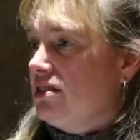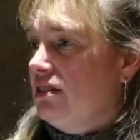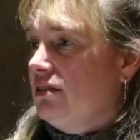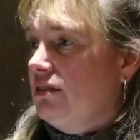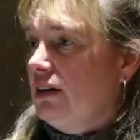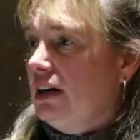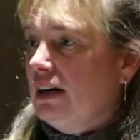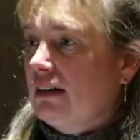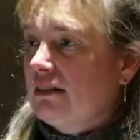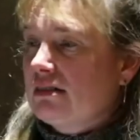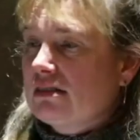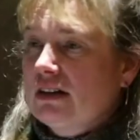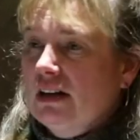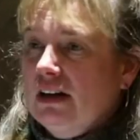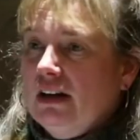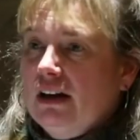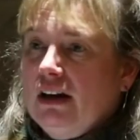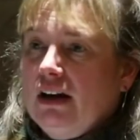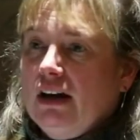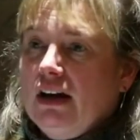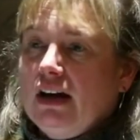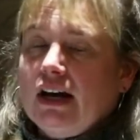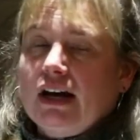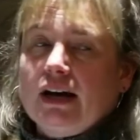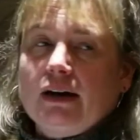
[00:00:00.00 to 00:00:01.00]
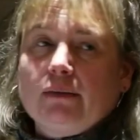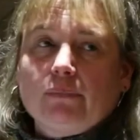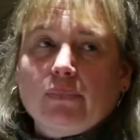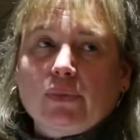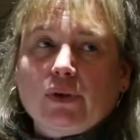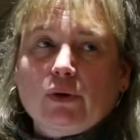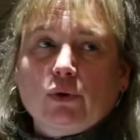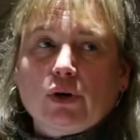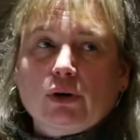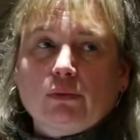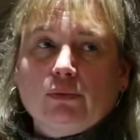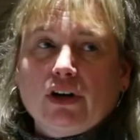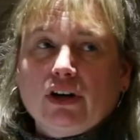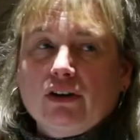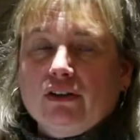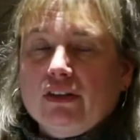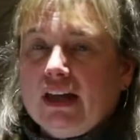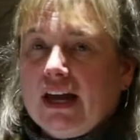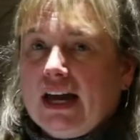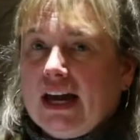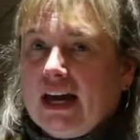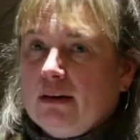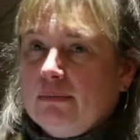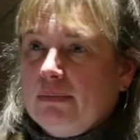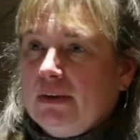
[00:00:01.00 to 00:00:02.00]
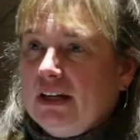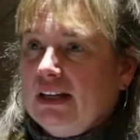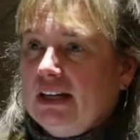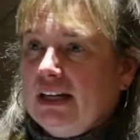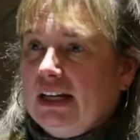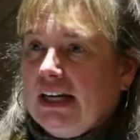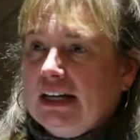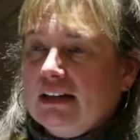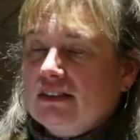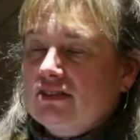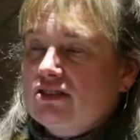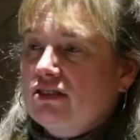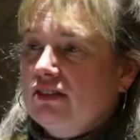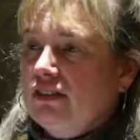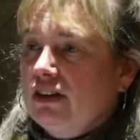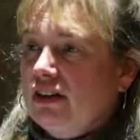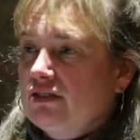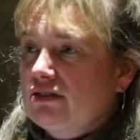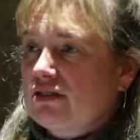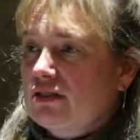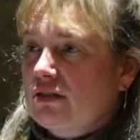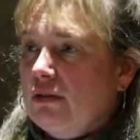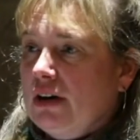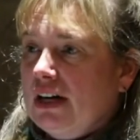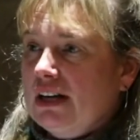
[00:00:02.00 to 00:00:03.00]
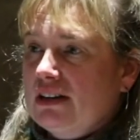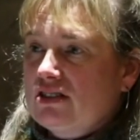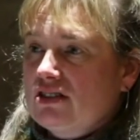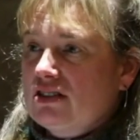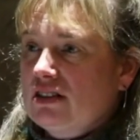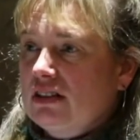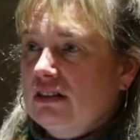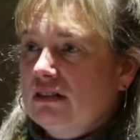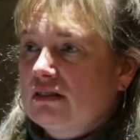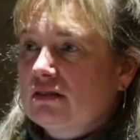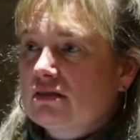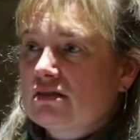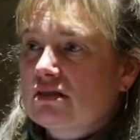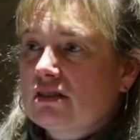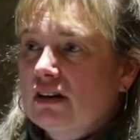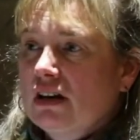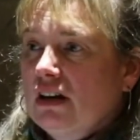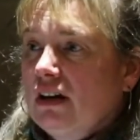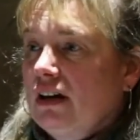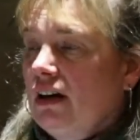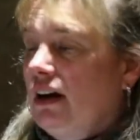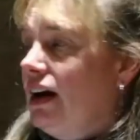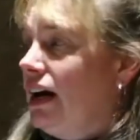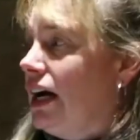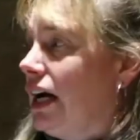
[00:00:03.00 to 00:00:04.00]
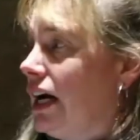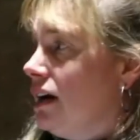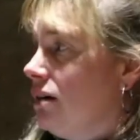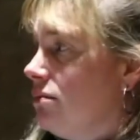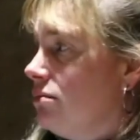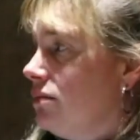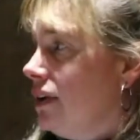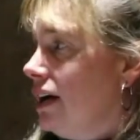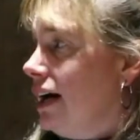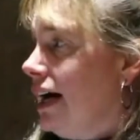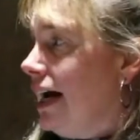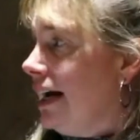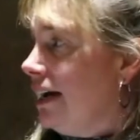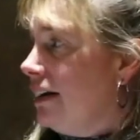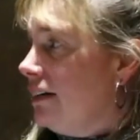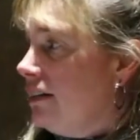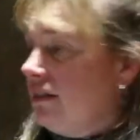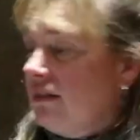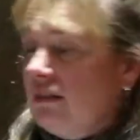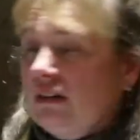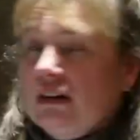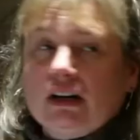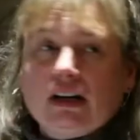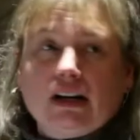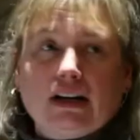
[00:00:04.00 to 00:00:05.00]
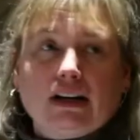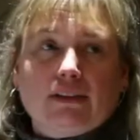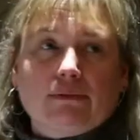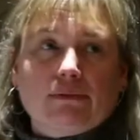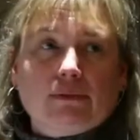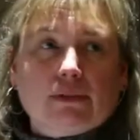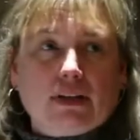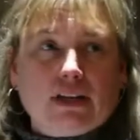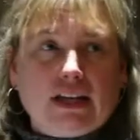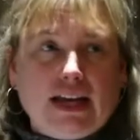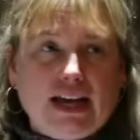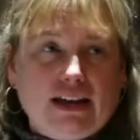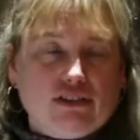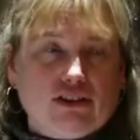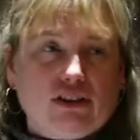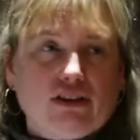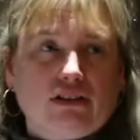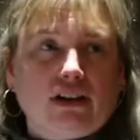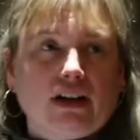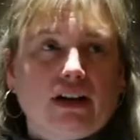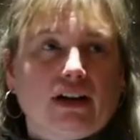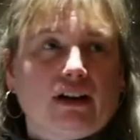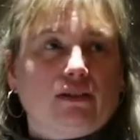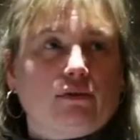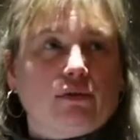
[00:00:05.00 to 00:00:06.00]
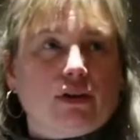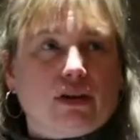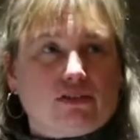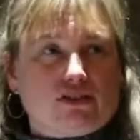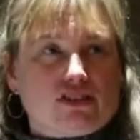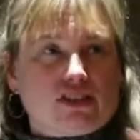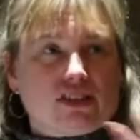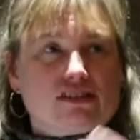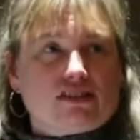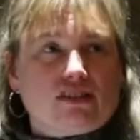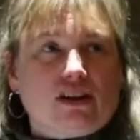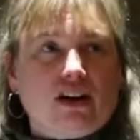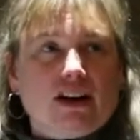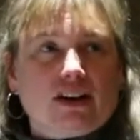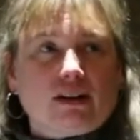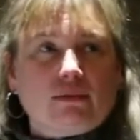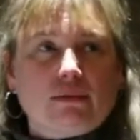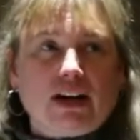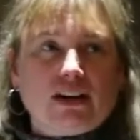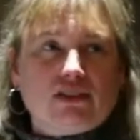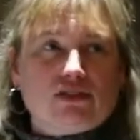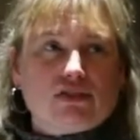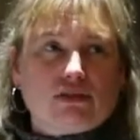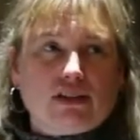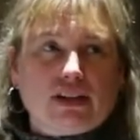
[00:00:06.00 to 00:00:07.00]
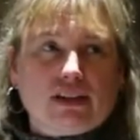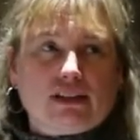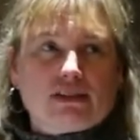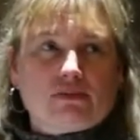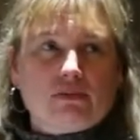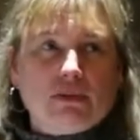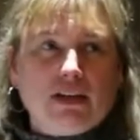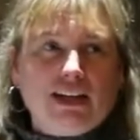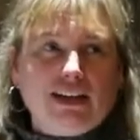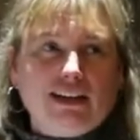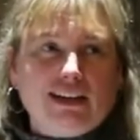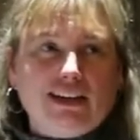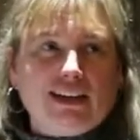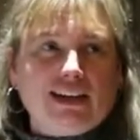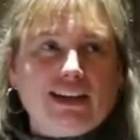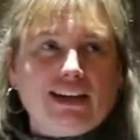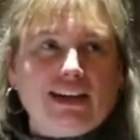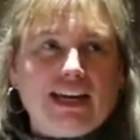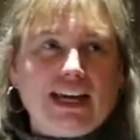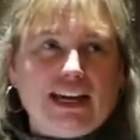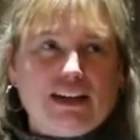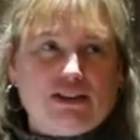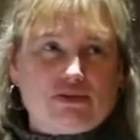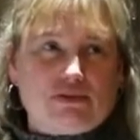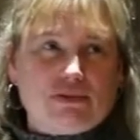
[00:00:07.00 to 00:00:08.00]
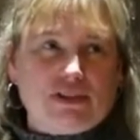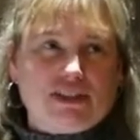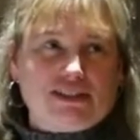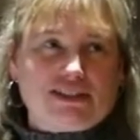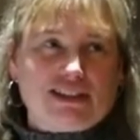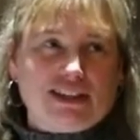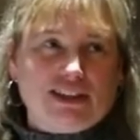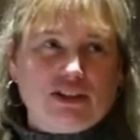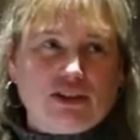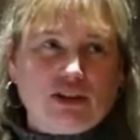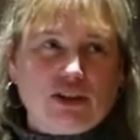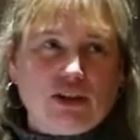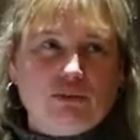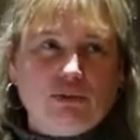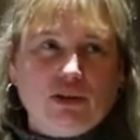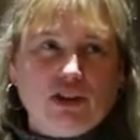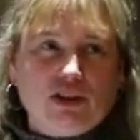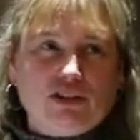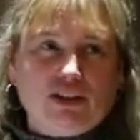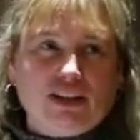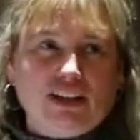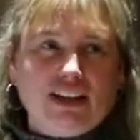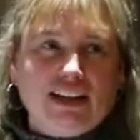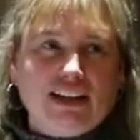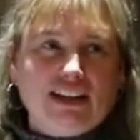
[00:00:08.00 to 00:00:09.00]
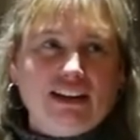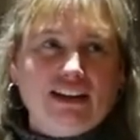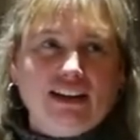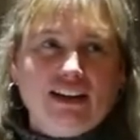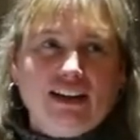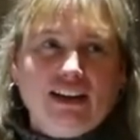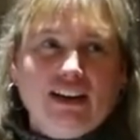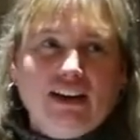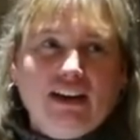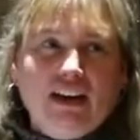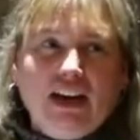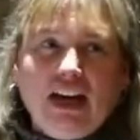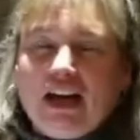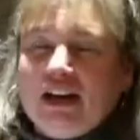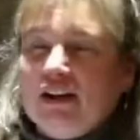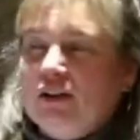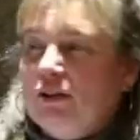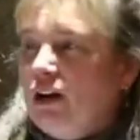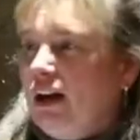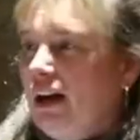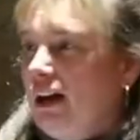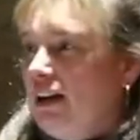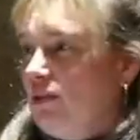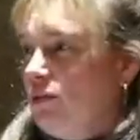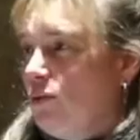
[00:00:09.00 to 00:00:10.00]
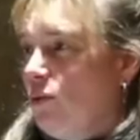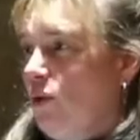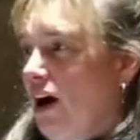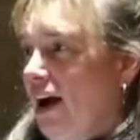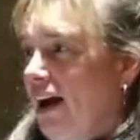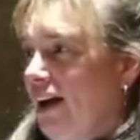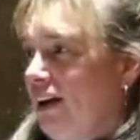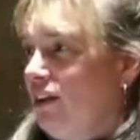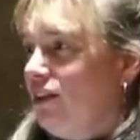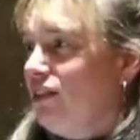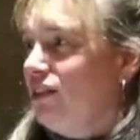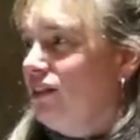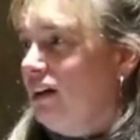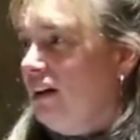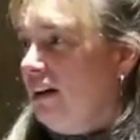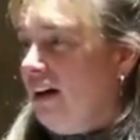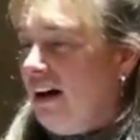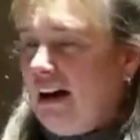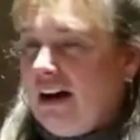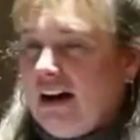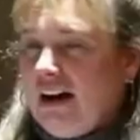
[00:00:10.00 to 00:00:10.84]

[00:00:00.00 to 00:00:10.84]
to us. We're both happy to answer those questions. Kenlo and I, we were just talking about doing speaking engagements in the community, and while